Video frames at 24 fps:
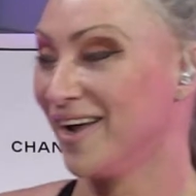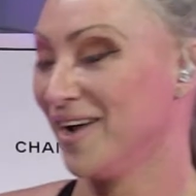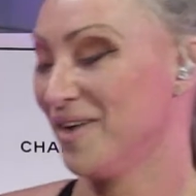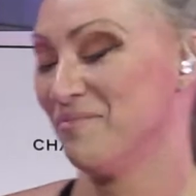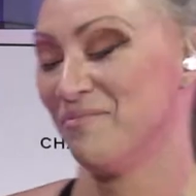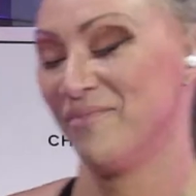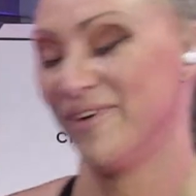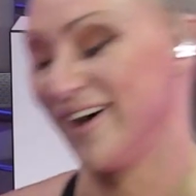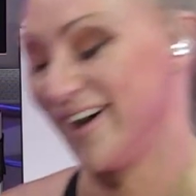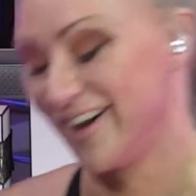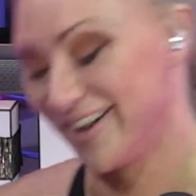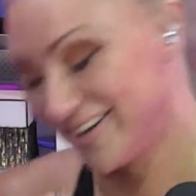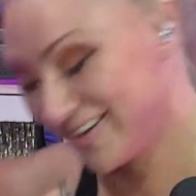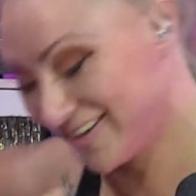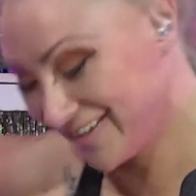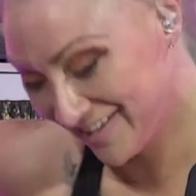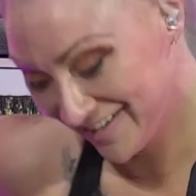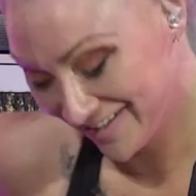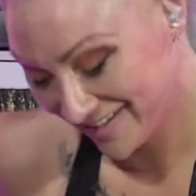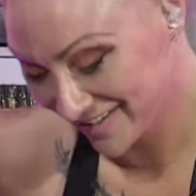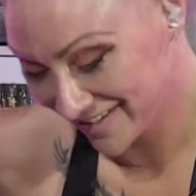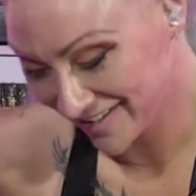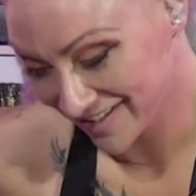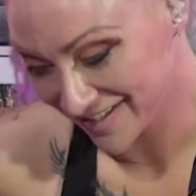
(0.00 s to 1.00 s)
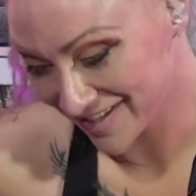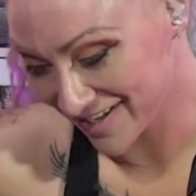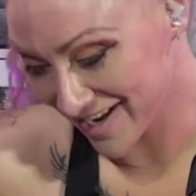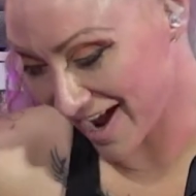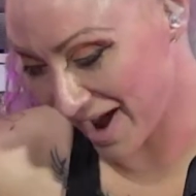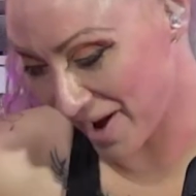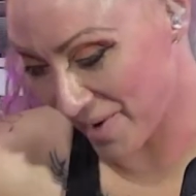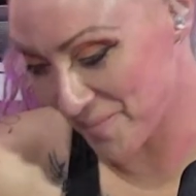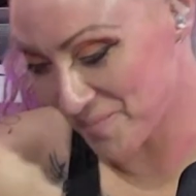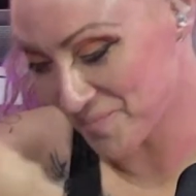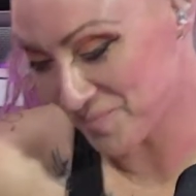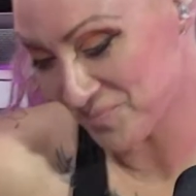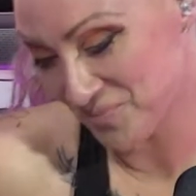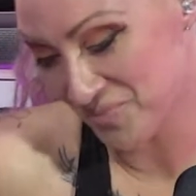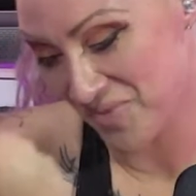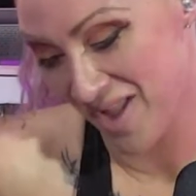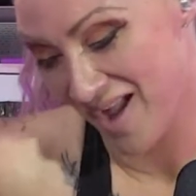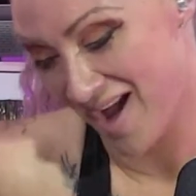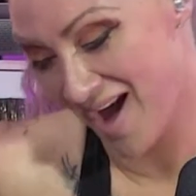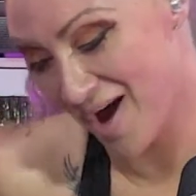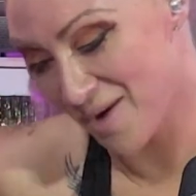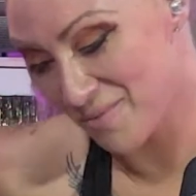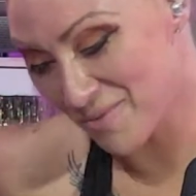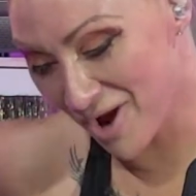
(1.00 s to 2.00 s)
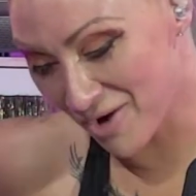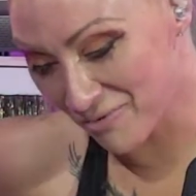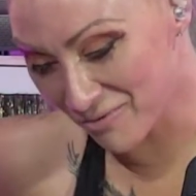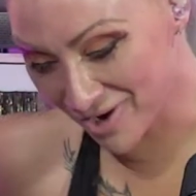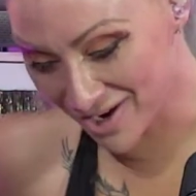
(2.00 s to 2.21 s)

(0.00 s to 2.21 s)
but yeah, I'm not ready